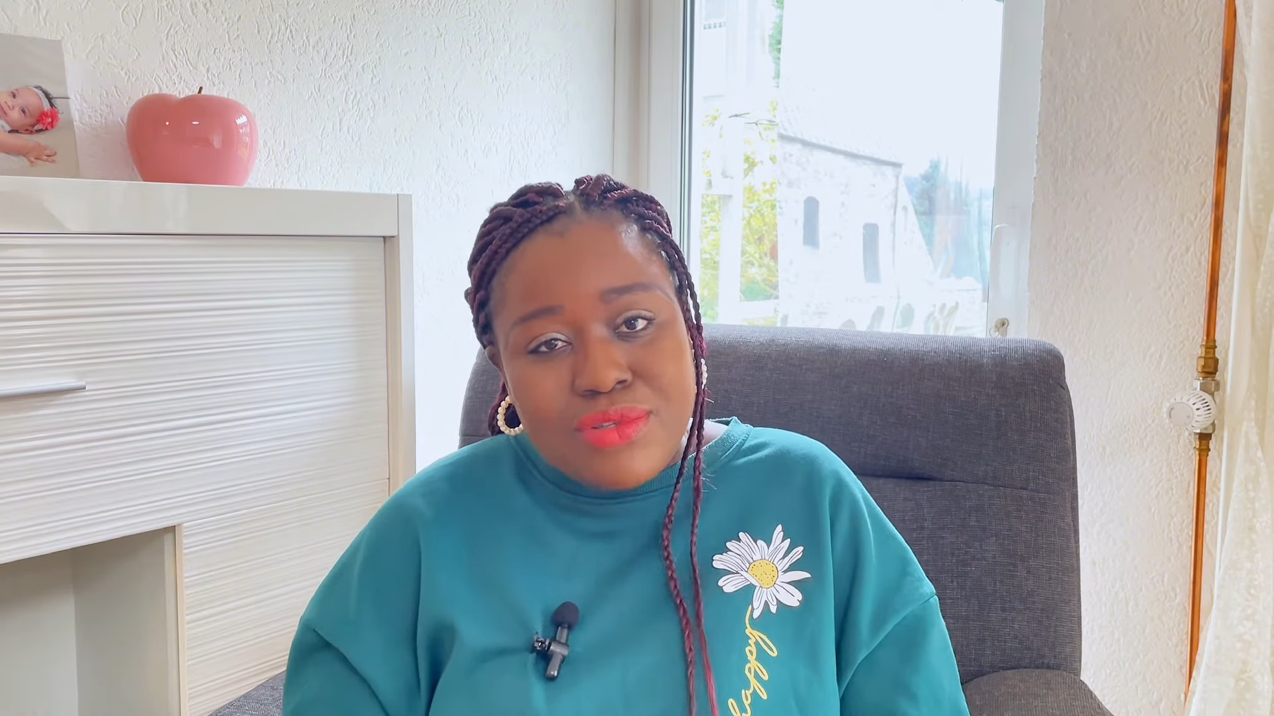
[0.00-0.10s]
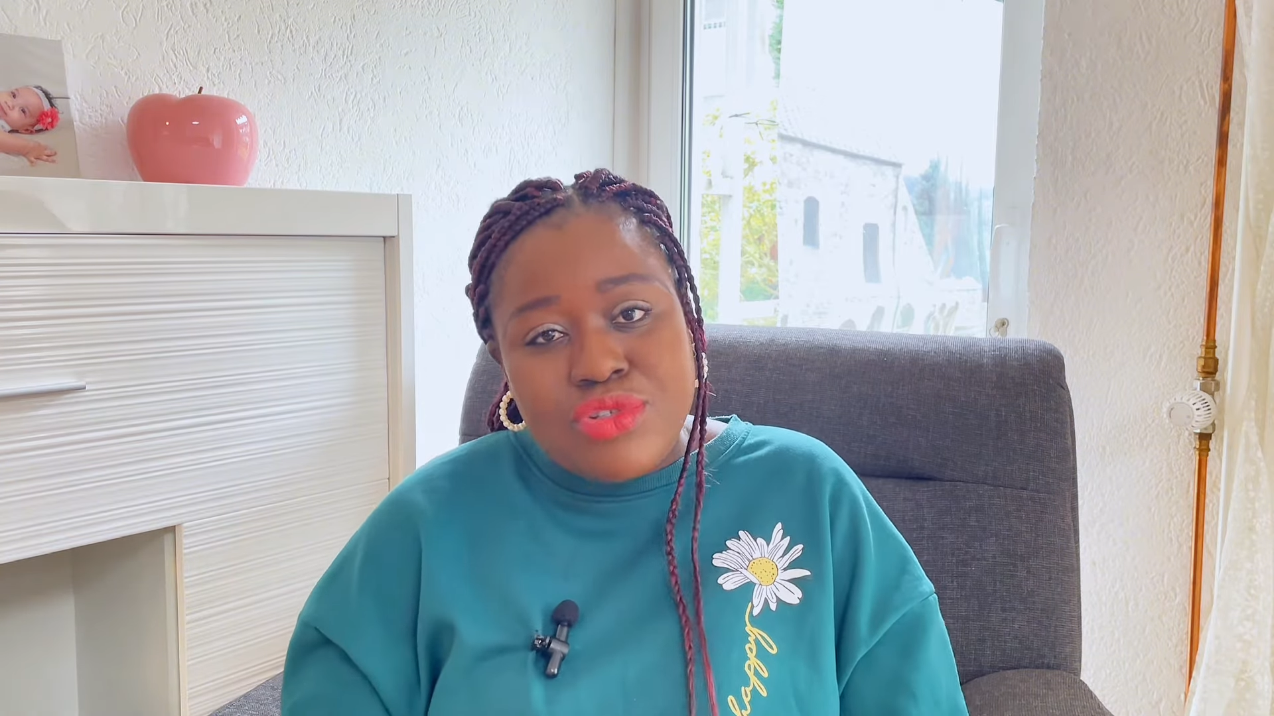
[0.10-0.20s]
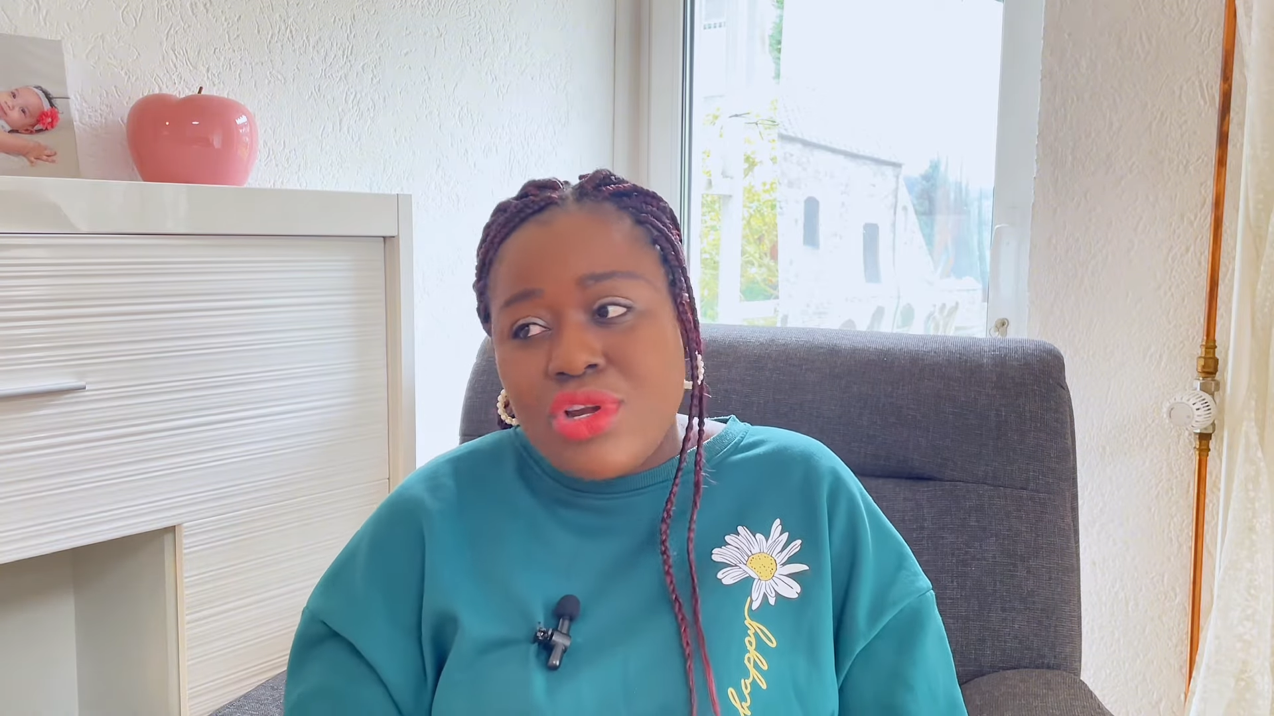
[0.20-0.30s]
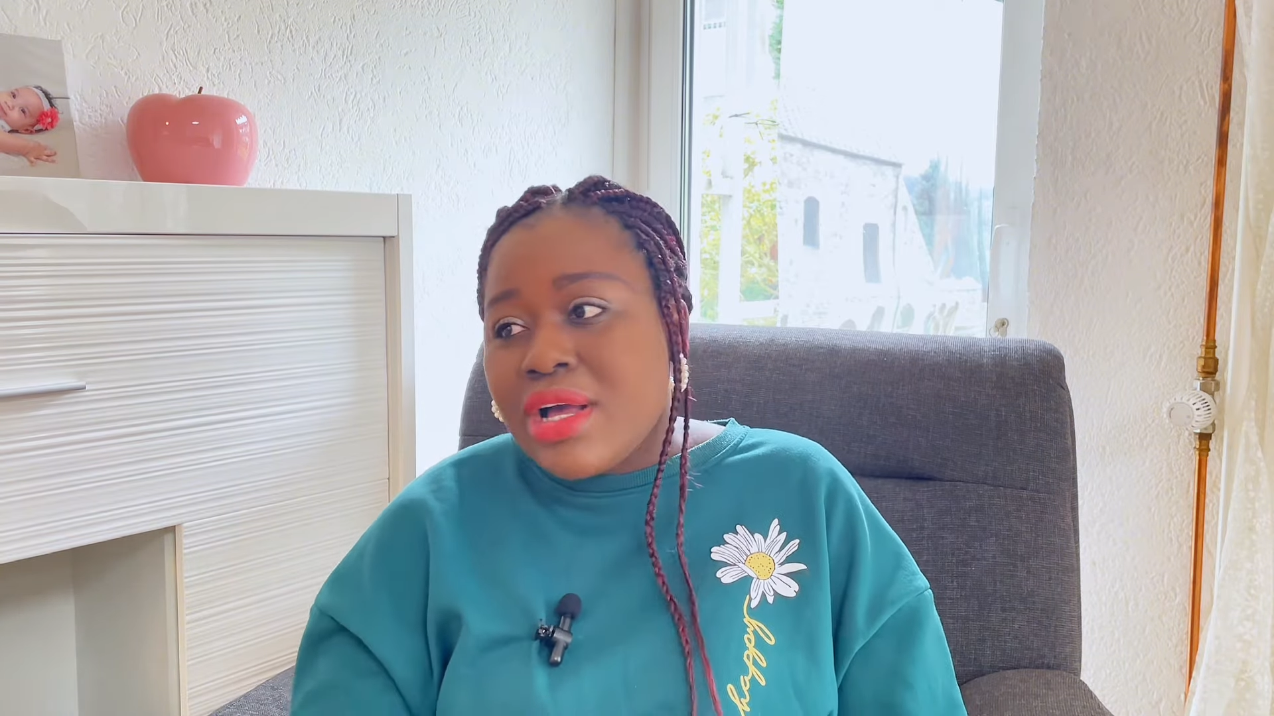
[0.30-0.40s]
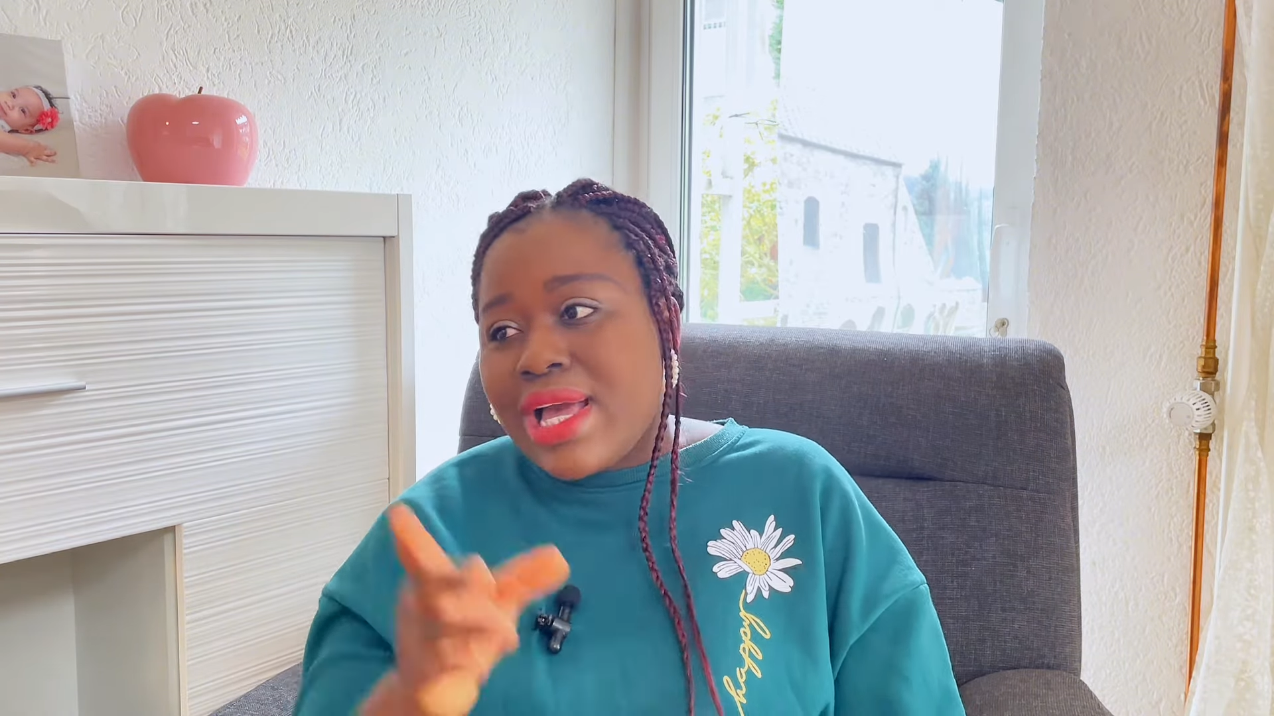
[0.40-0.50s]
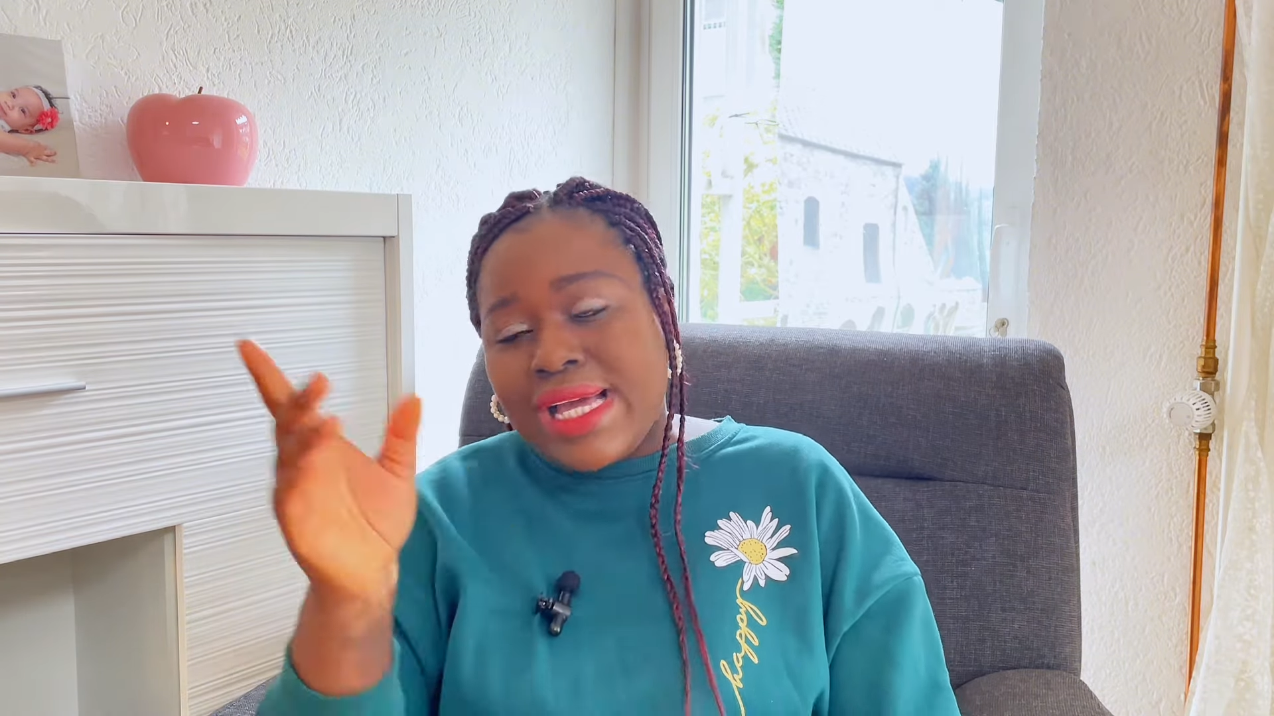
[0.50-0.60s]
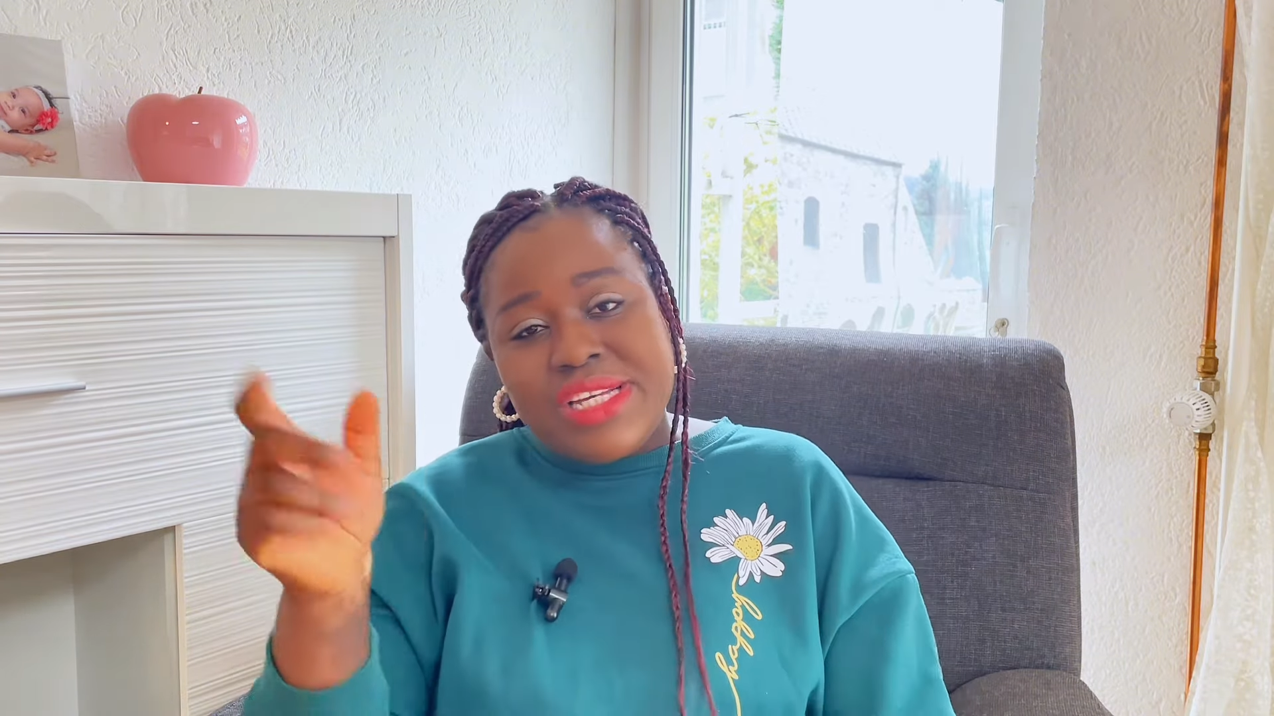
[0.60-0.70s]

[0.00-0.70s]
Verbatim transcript: You not get